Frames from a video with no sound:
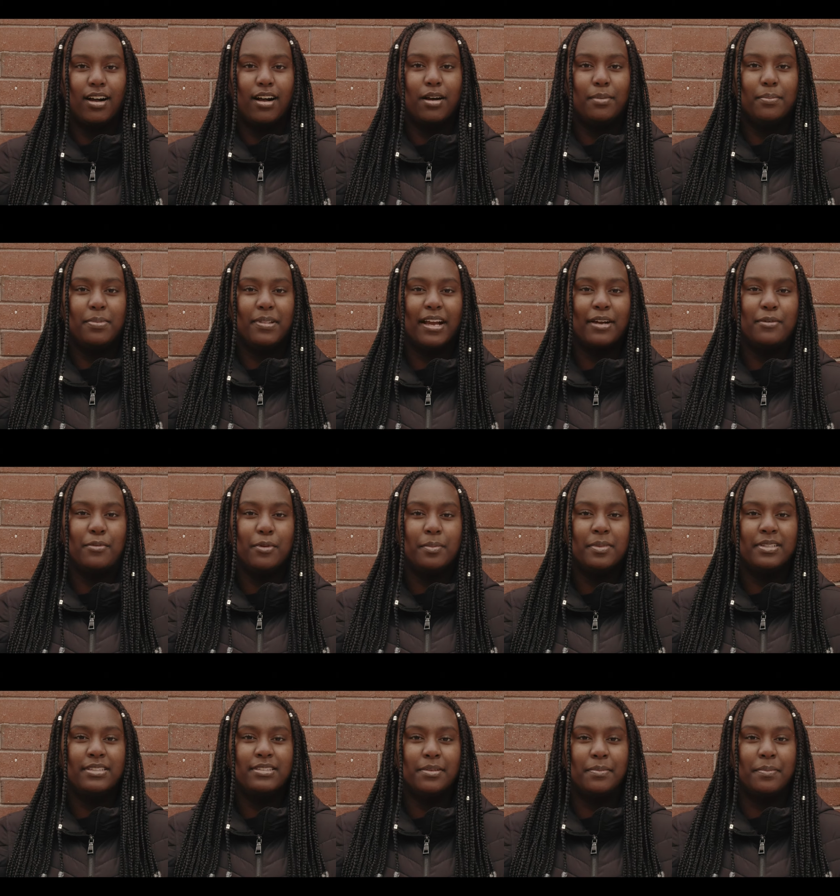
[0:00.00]
A Black
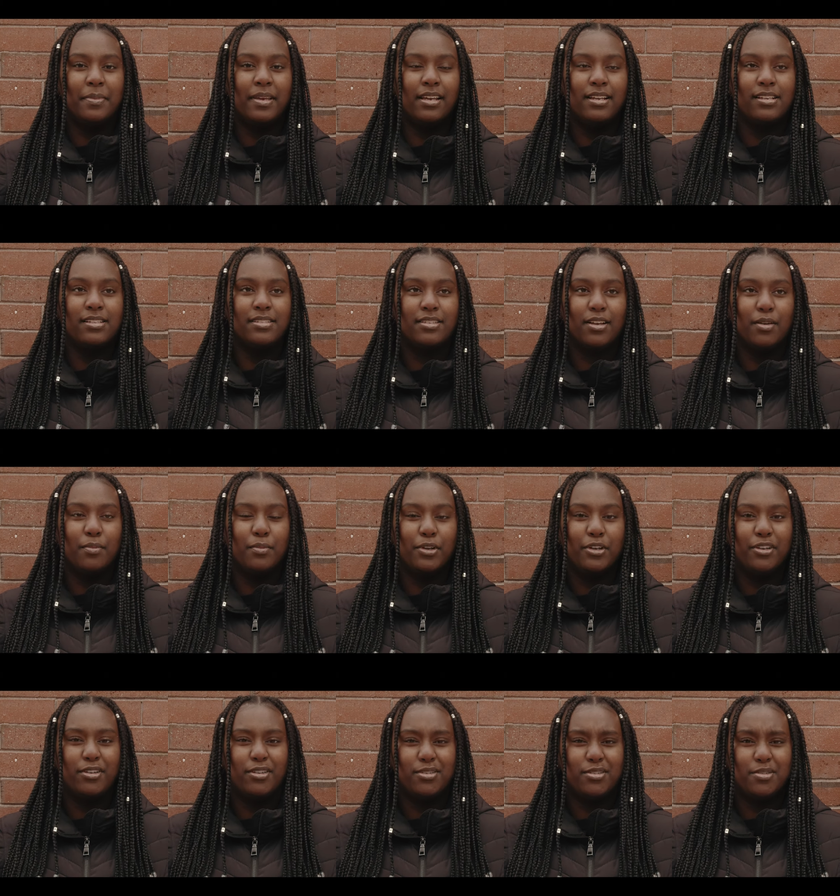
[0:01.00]
woman to me is someone
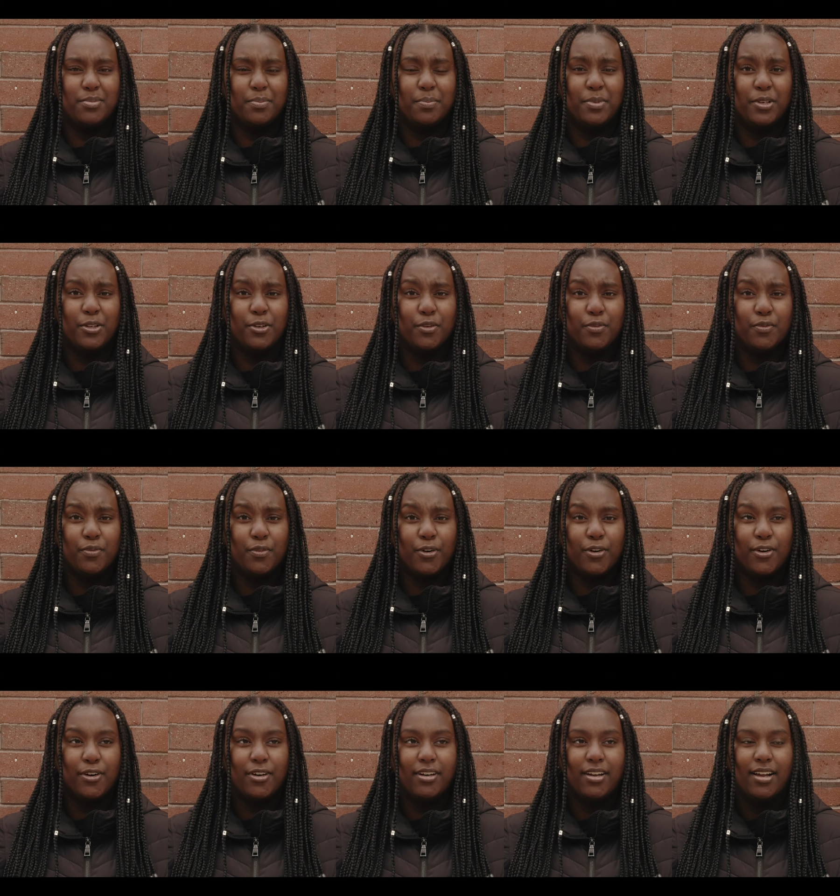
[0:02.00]
who's
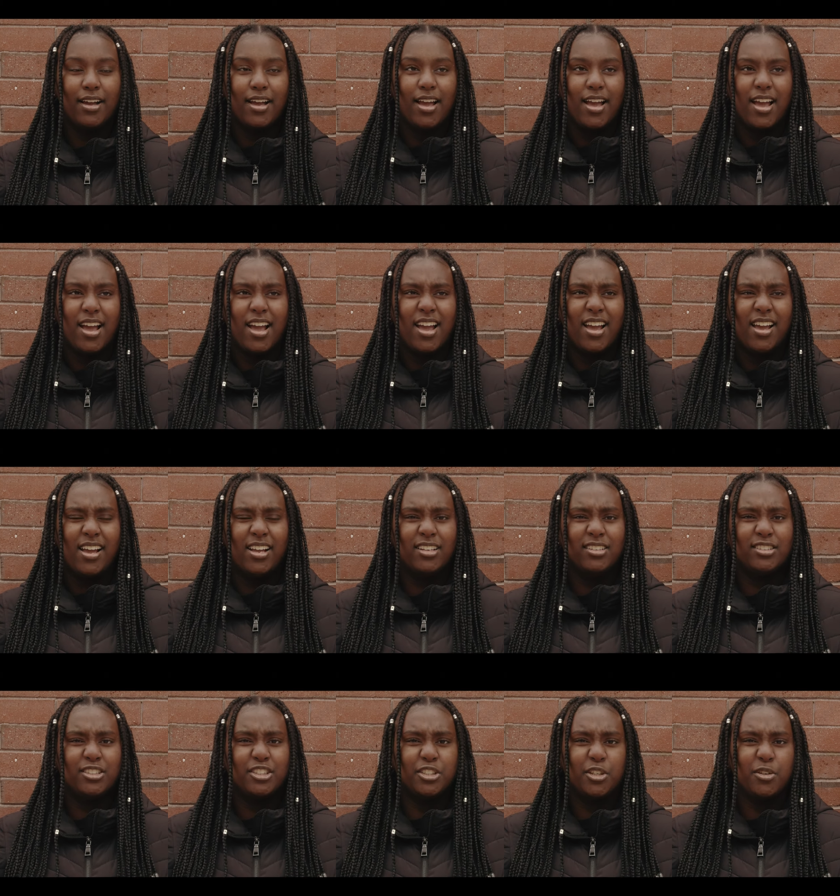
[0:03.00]
beautiful
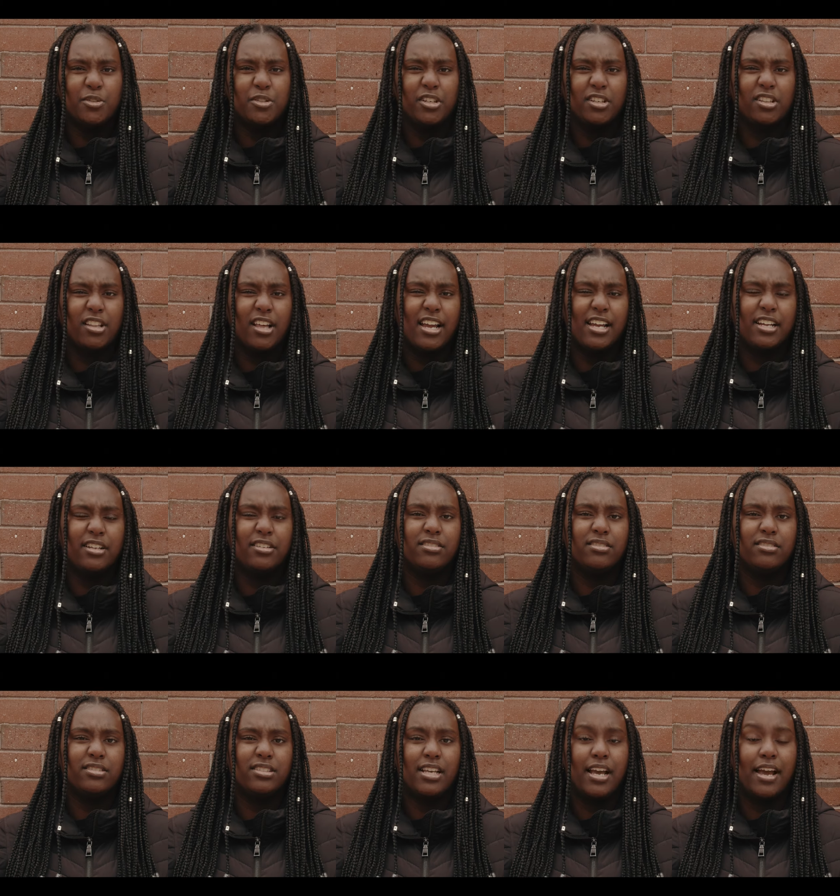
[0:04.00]
and shows her light
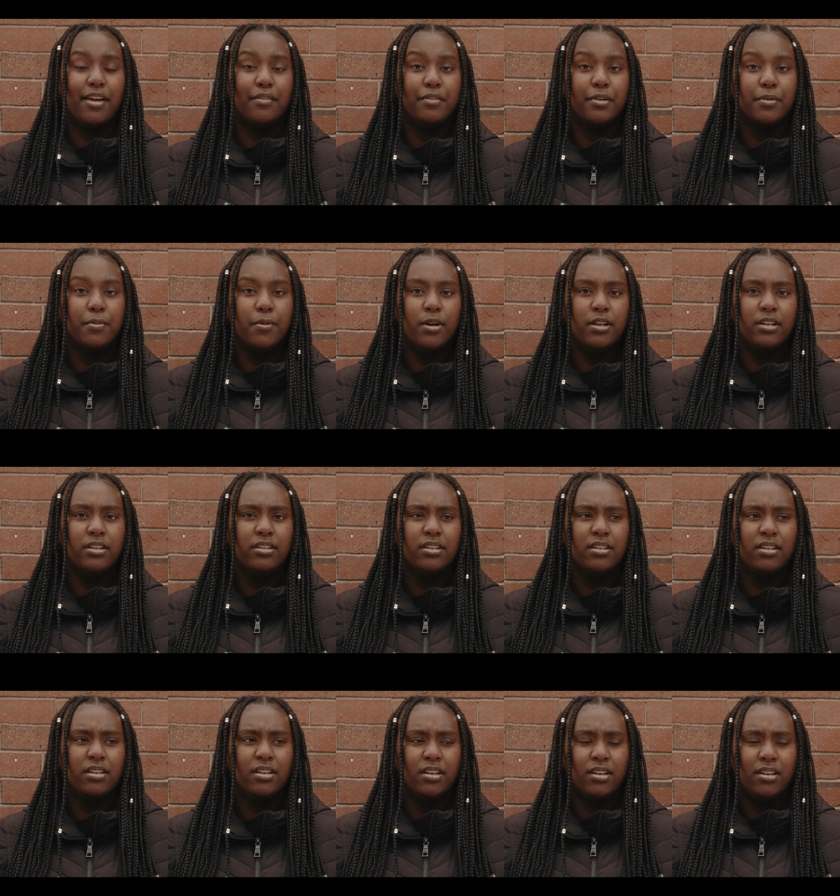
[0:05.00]
to everyone.
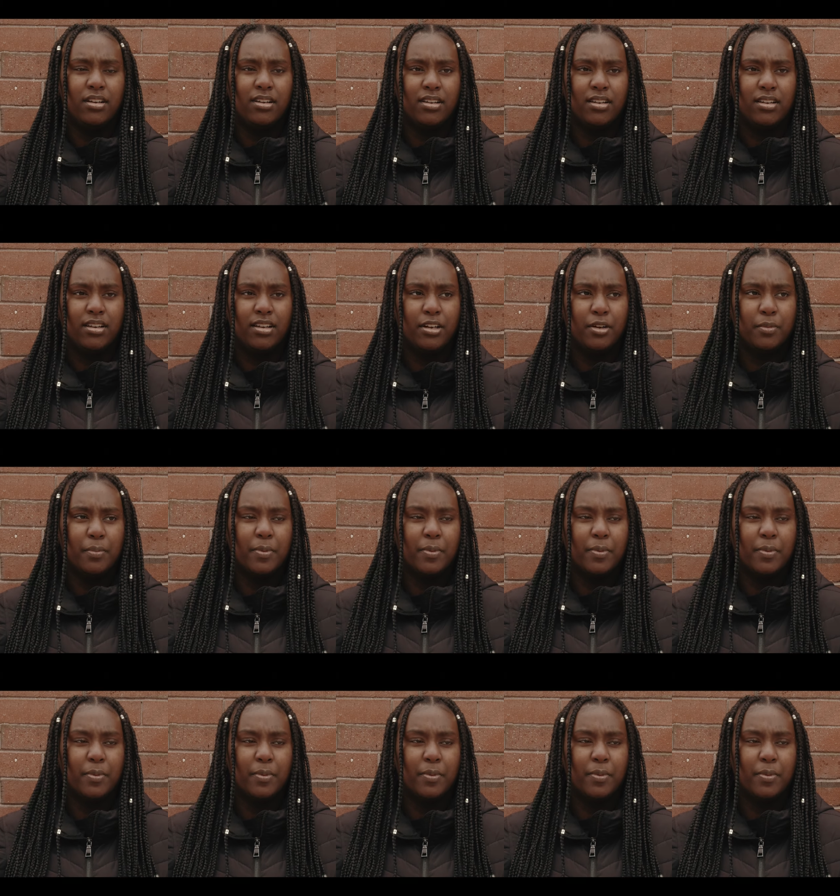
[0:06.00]
And a